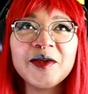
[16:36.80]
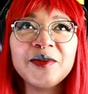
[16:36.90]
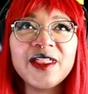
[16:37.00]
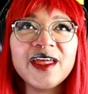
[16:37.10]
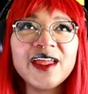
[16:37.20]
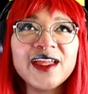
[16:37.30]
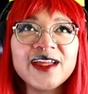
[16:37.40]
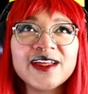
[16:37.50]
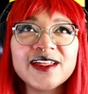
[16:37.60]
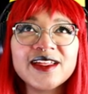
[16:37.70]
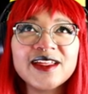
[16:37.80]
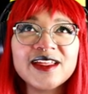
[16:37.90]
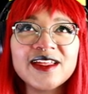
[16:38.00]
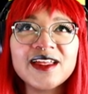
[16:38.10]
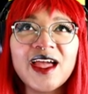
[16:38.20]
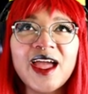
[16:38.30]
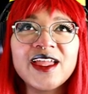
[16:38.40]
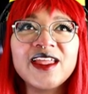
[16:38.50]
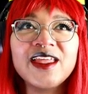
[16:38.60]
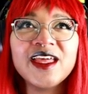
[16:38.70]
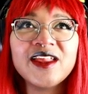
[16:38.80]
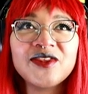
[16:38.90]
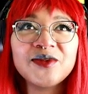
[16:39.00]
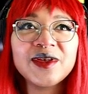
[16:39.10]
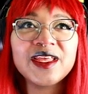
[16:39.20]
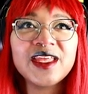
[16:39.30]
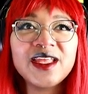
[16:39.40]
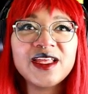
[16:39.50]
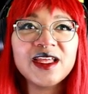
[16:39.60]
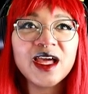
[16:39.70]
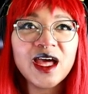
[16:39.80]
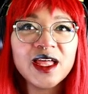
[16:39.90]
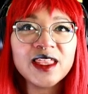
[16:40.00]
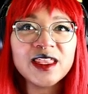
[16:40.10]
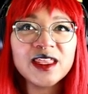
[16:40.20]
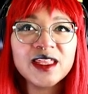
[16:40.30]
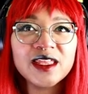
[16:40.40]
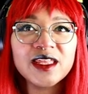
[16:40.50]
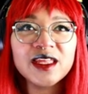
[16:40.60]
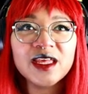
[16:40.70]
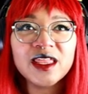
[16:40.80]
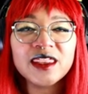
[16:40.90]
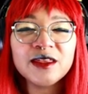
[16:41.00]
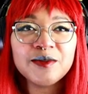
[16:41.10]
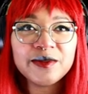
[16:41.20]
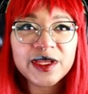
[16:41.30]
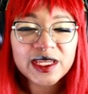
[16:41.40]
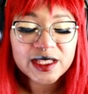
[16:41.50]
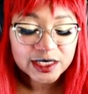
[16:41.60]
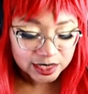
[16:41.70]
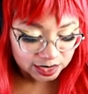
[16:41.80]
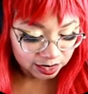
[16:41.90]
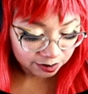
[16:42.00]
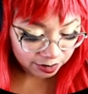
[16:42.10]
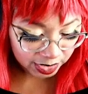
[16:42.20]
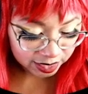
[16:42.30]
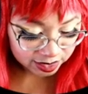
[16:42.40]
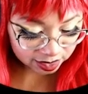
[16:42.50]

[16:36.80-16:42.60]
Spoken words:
I'm like, I guess when he got the means to make